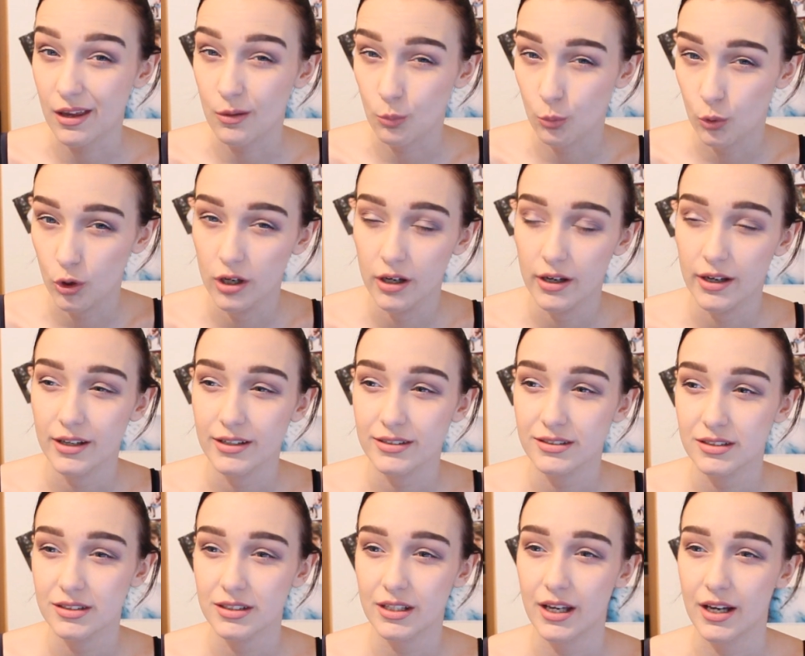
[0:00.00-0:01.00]
it
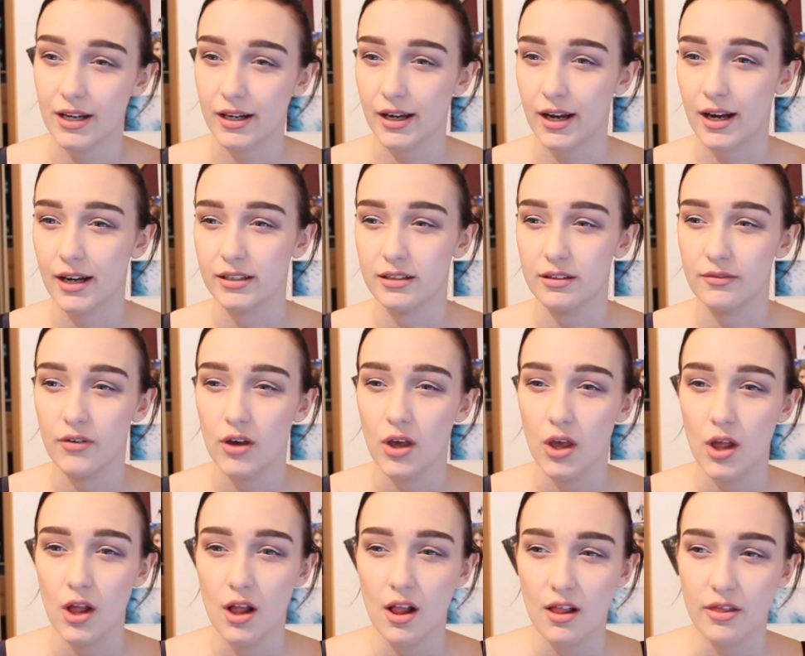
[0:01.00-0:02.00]
worse. And kind of,
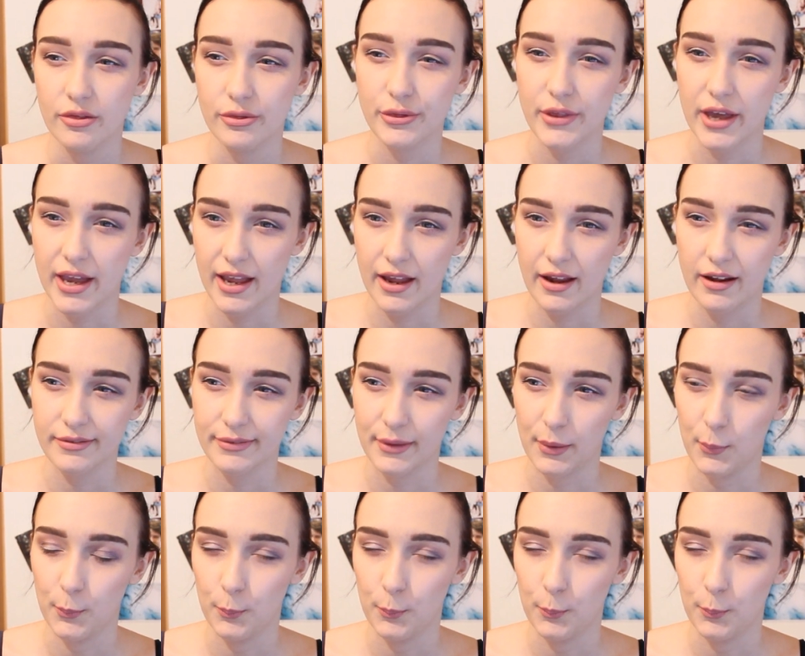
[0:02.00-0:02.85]
they,